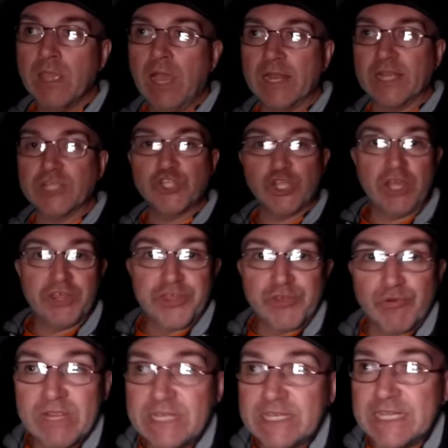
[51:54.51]
and I took a
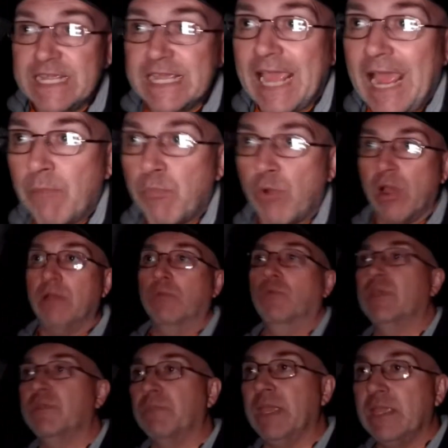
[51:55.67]
3D camera
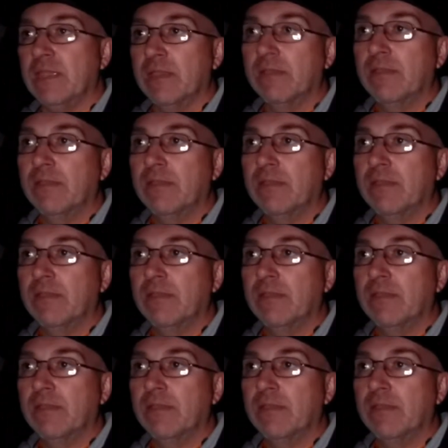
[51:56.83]
with me,